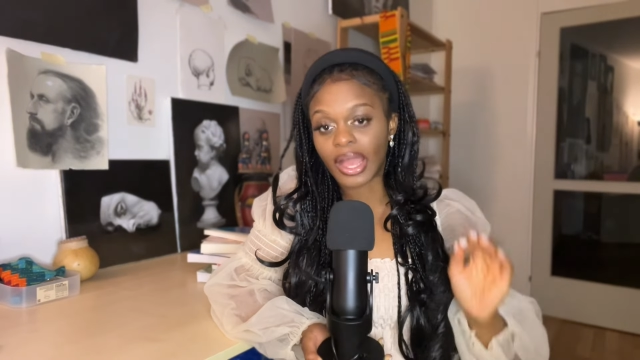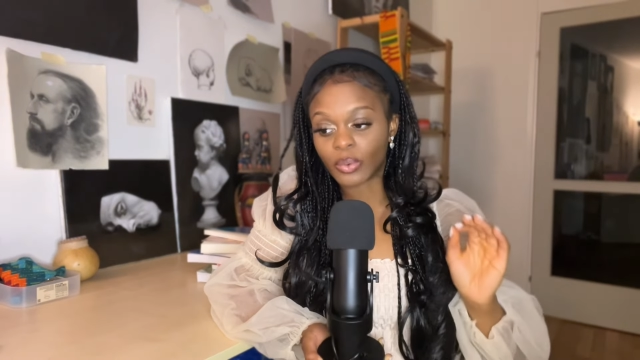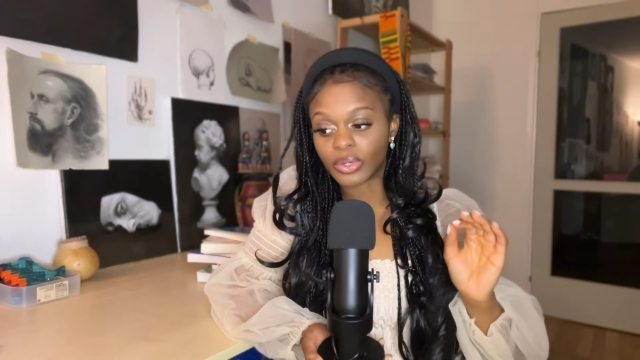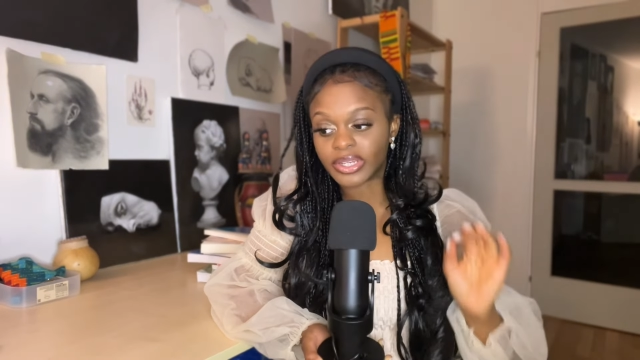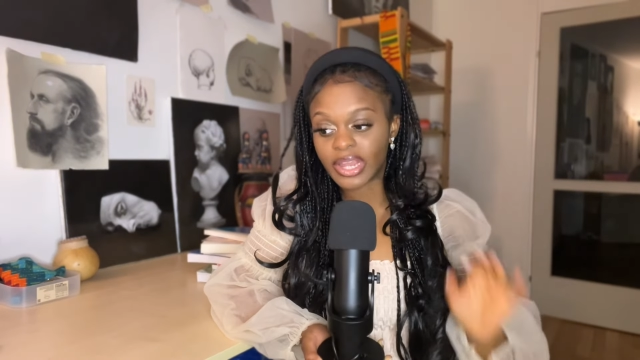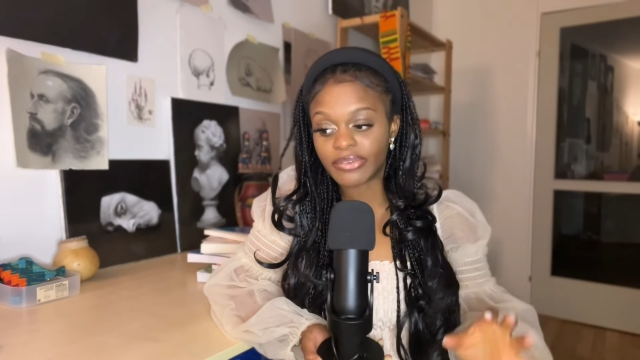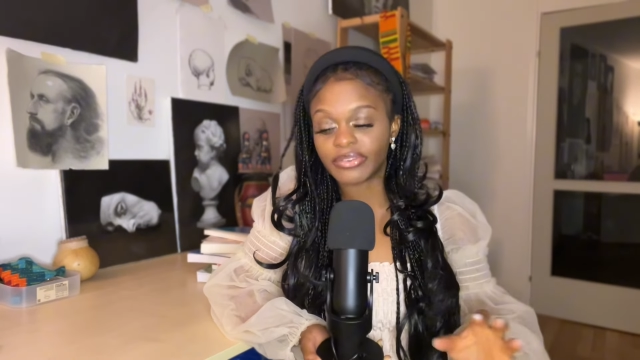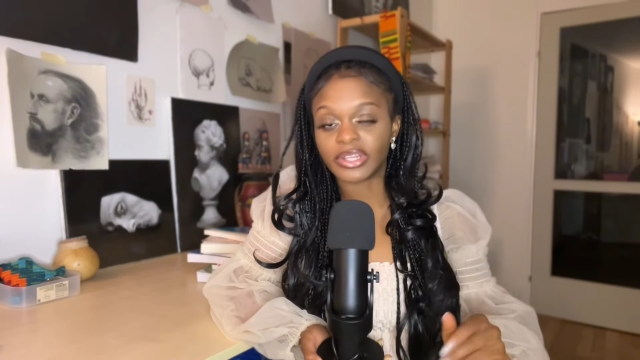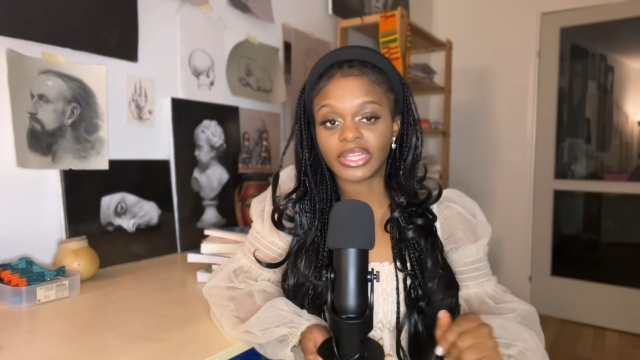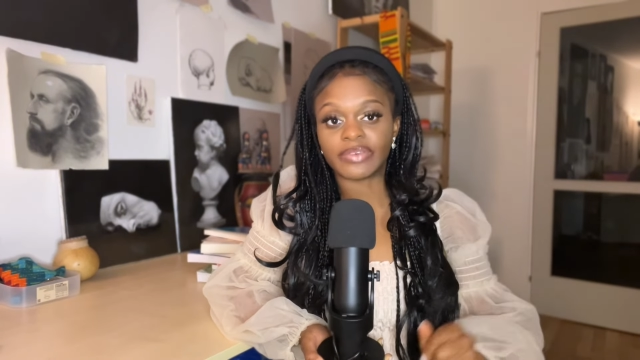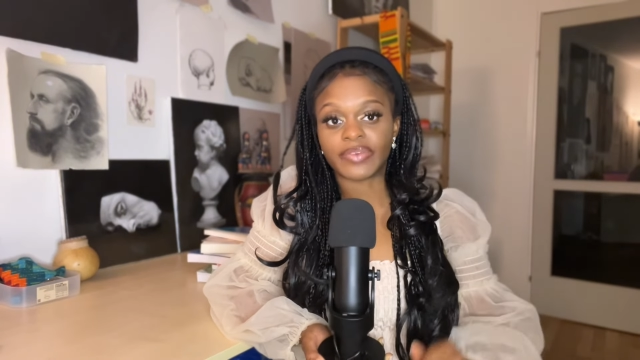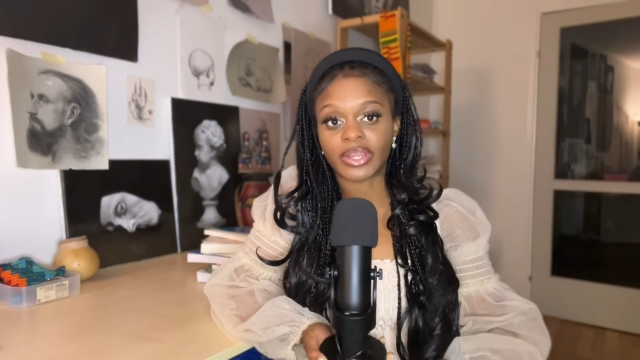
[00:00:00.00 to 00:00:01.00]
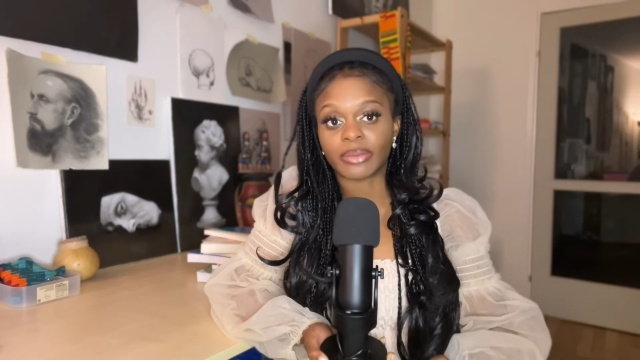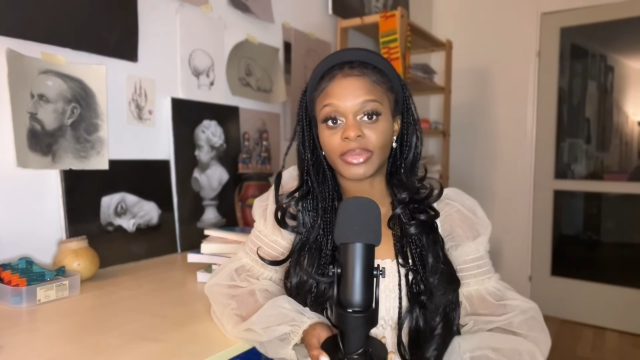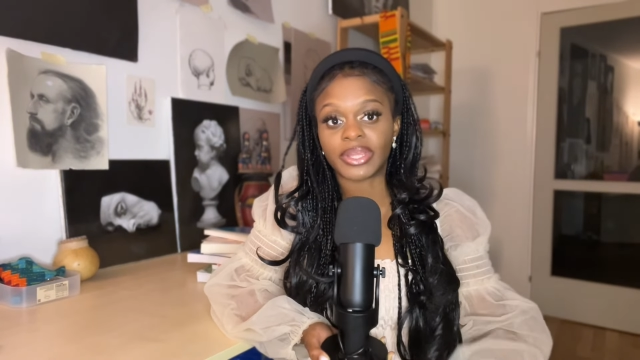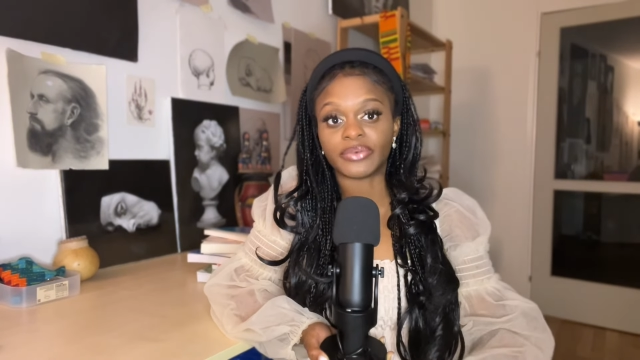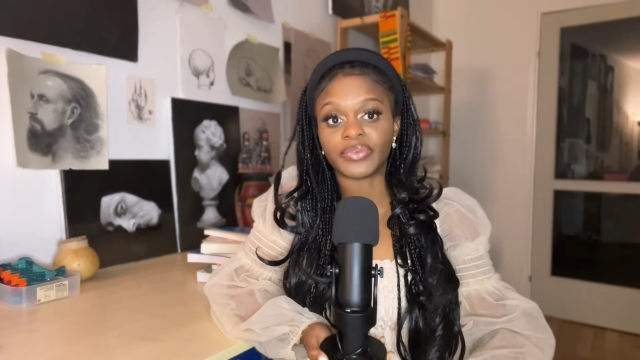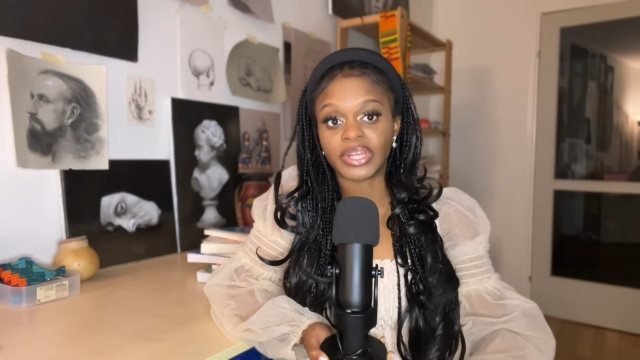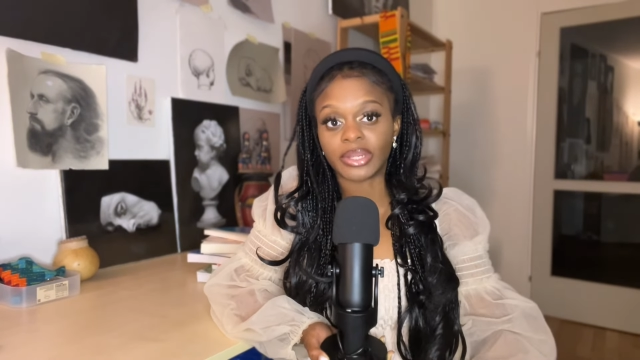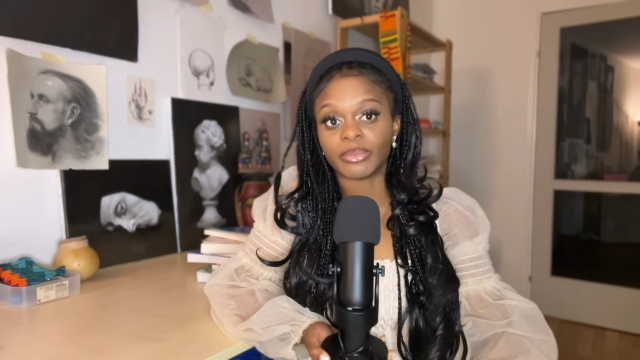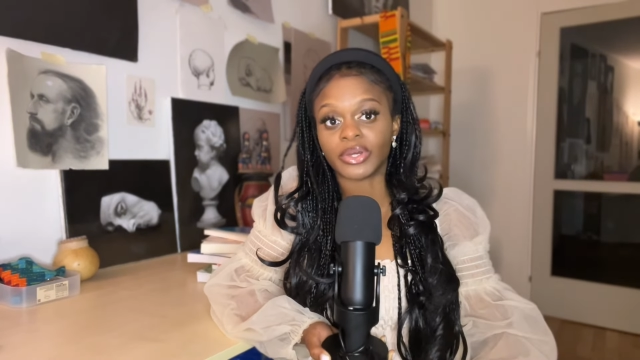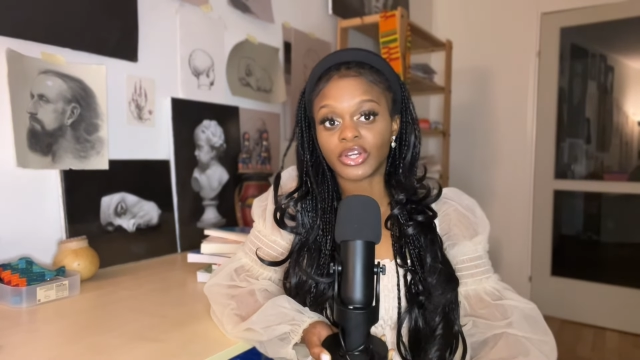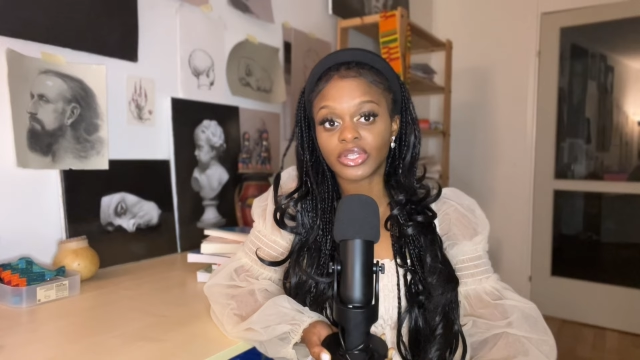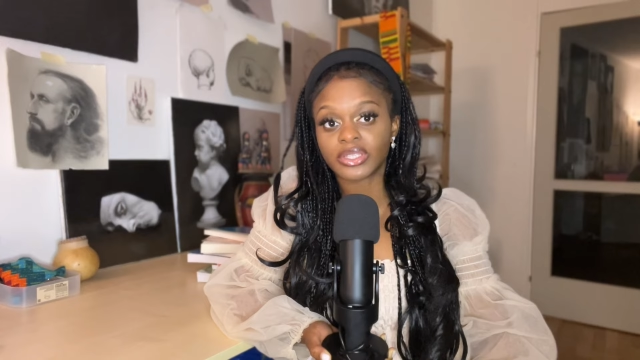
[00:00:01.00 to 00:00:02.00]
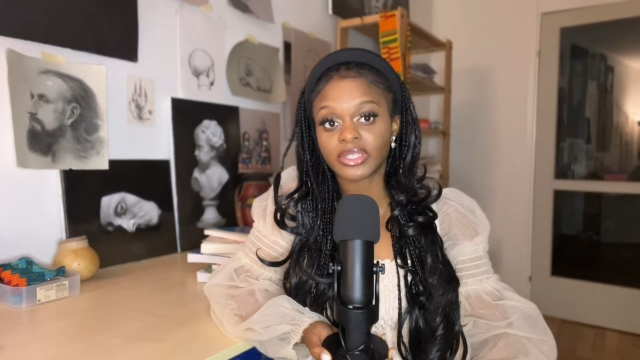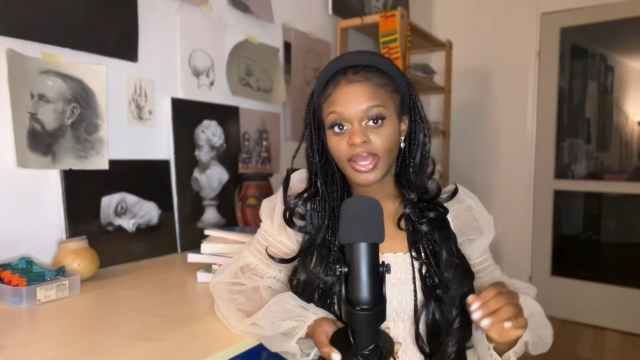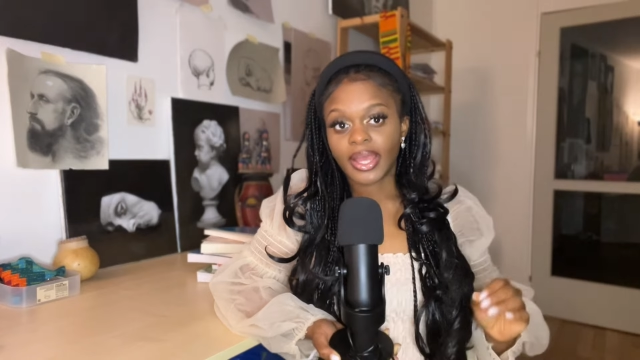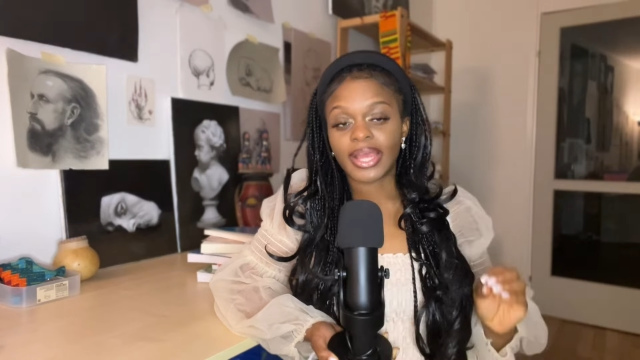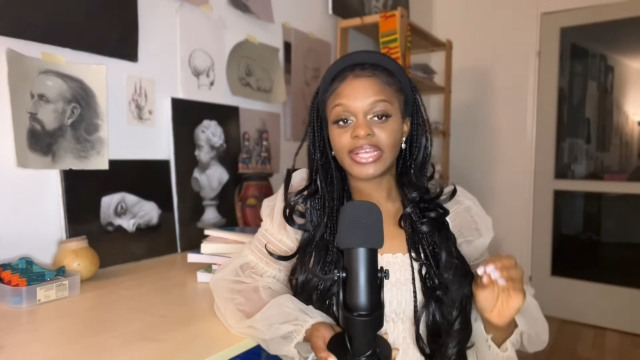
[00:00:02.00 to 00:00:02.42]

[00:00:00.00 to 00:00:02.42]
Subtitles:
I would definitely recommend reading books,